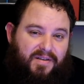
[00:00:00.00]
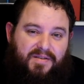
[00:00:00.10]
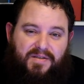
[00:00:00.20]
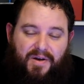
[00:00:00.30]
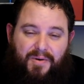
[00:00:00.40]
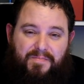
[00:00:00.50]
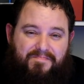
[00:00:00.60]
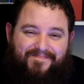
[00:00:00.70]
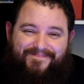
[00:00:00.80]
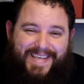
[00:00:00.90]
so
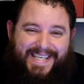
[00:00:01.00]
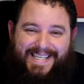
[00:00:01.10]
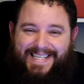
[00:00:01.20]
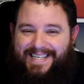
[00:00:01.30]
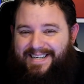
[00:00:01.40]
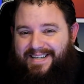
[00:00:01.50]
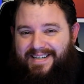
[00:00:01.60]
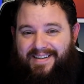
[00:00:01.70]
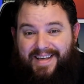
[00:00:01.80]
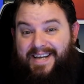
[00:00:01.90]

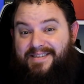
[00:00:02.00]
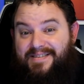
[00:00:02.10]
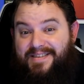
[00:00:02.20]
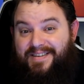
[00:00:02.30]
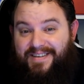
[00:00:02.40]
thanks.